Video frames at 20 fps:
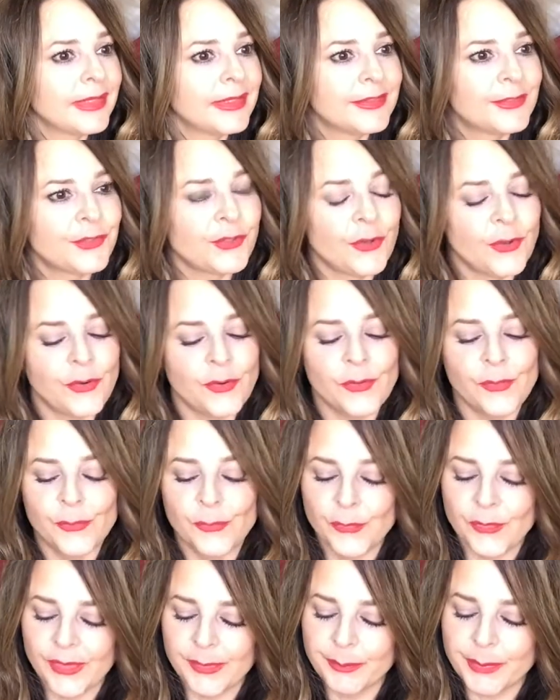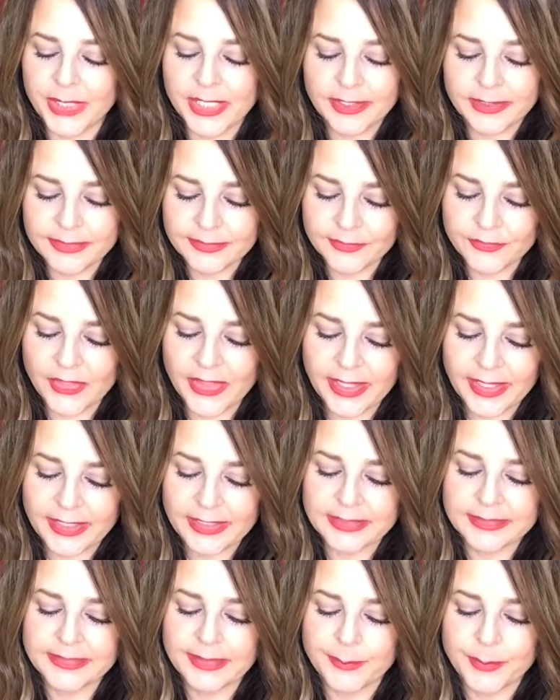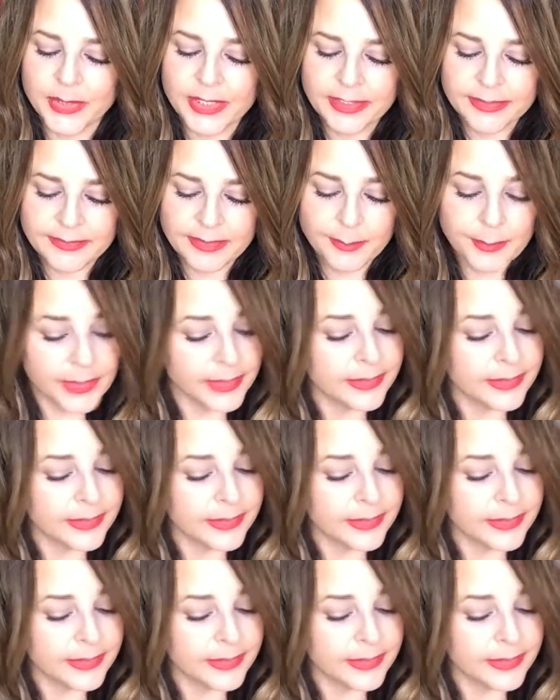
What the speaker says: So because of that, and because I'm